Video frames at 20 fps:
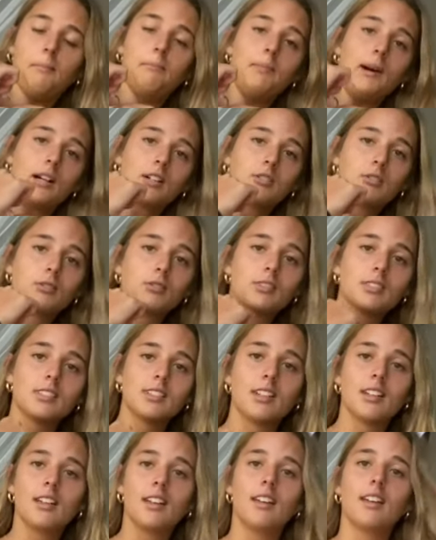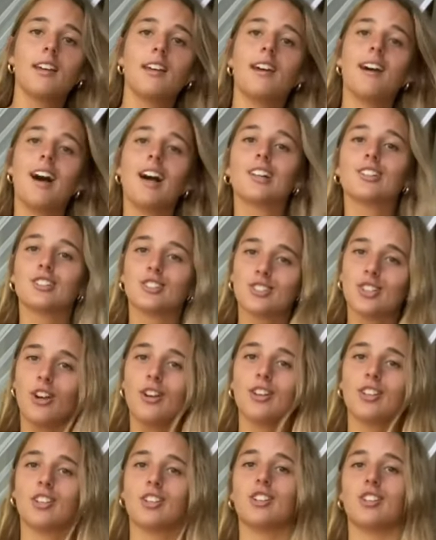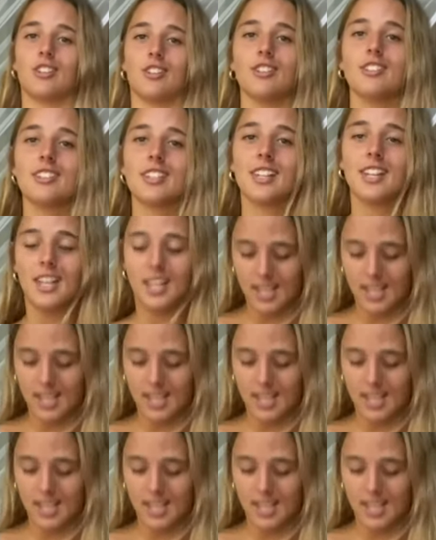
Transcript: buckles are so cute.